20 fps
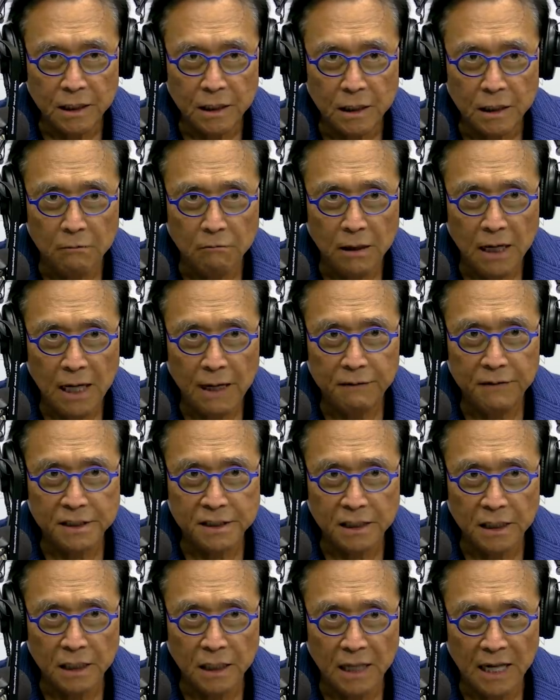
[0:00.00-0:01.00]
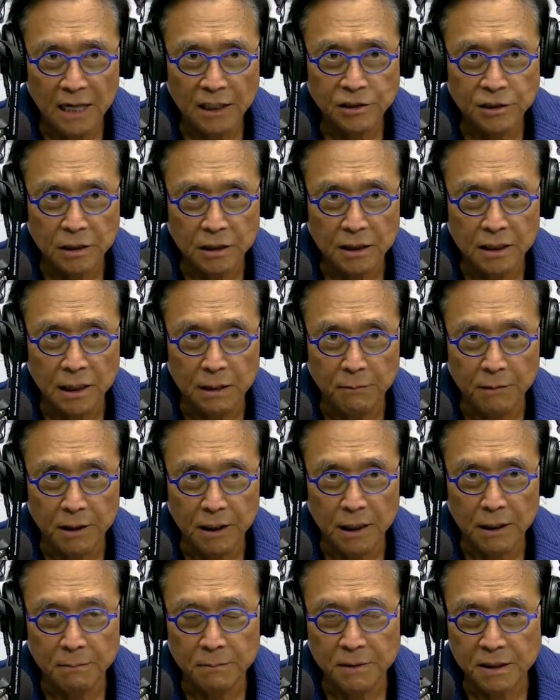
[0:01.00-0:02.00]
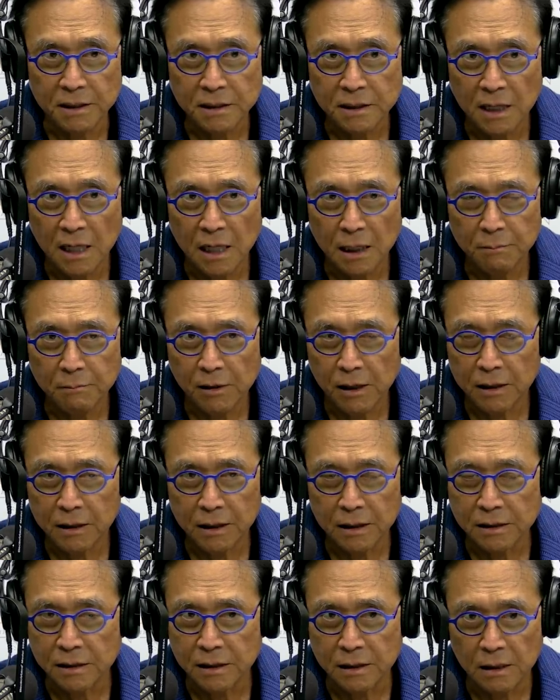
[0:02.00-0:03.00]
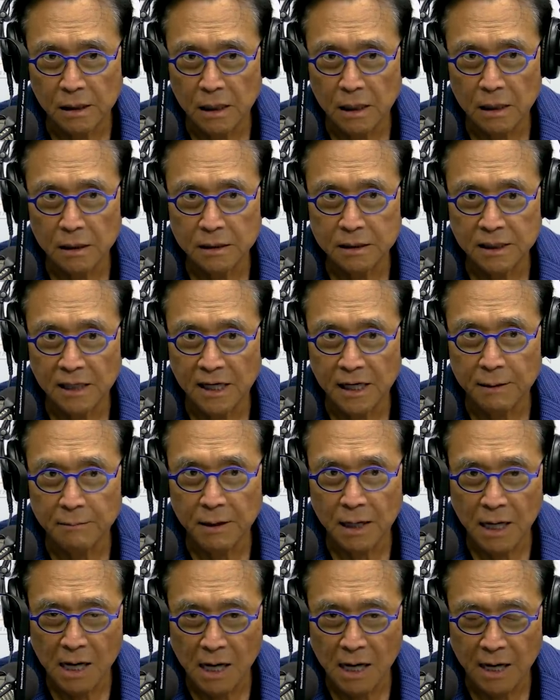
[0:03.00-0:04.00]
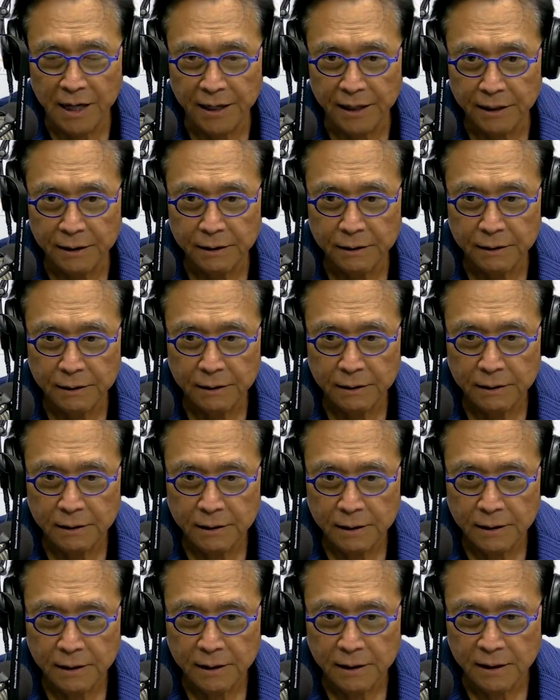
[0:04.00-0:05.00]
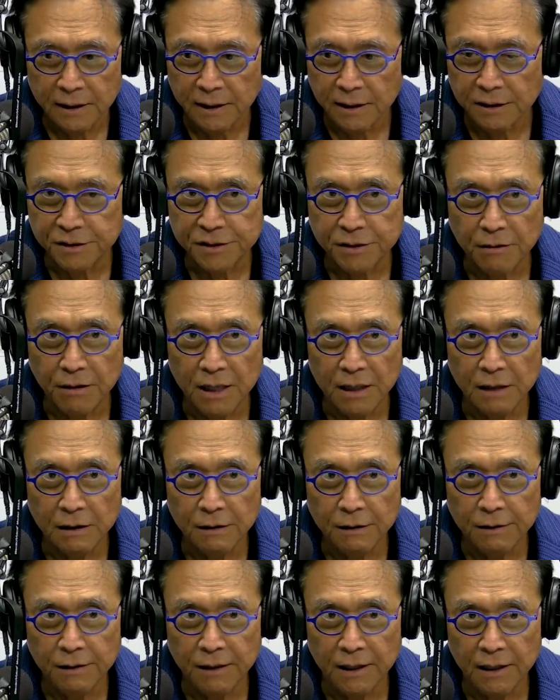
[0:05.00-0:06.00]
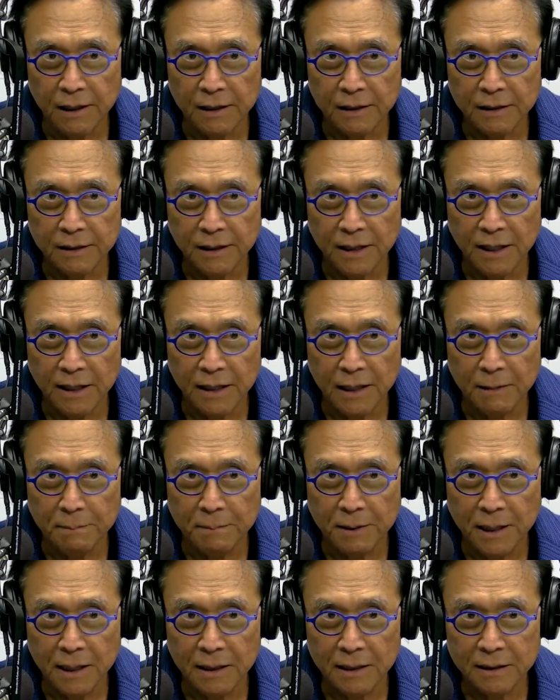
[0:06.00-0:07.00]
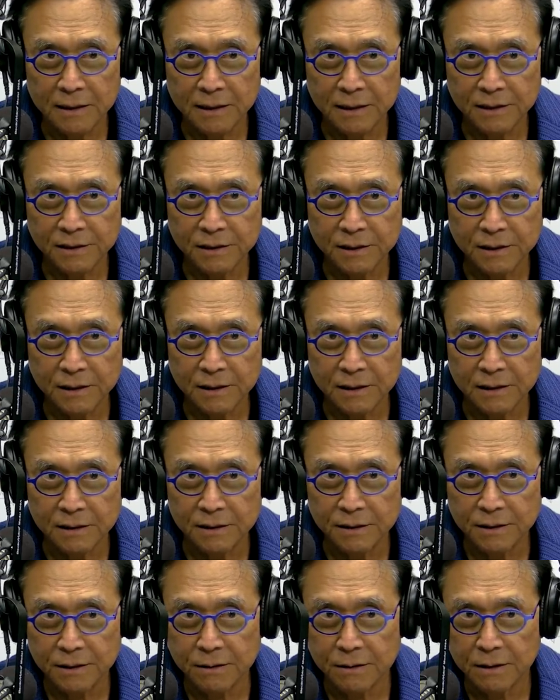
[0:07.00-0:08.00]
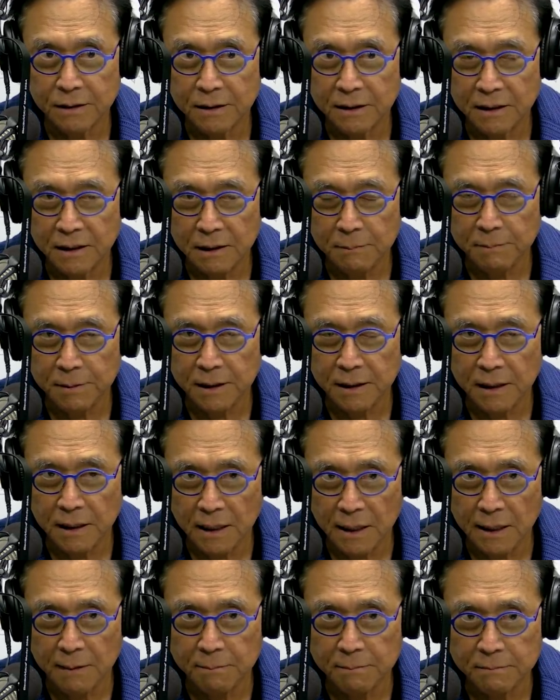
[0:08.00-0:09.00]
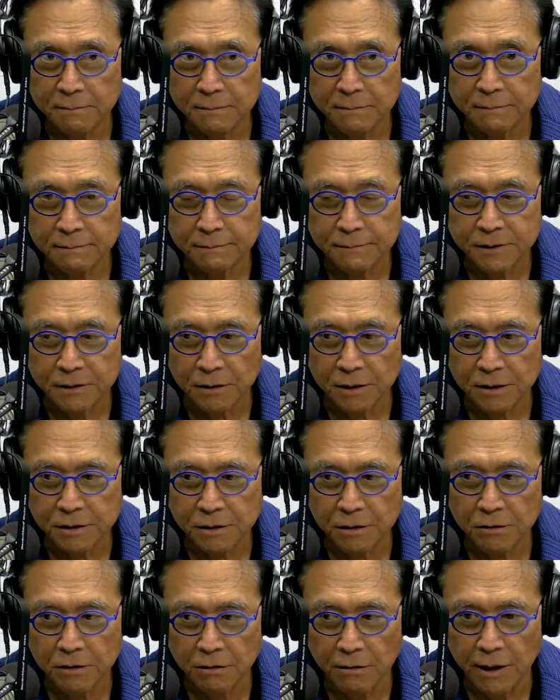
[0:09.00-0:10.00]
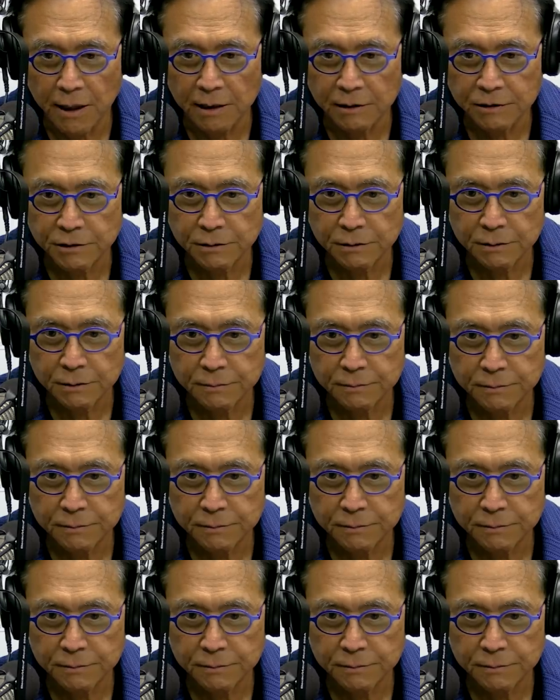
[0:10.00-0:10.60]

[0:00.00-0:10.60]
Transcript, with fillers: You know, we have this election coming up. The stock market is at all time high. Is there anything that a politician can do to keep it up so there's no crash?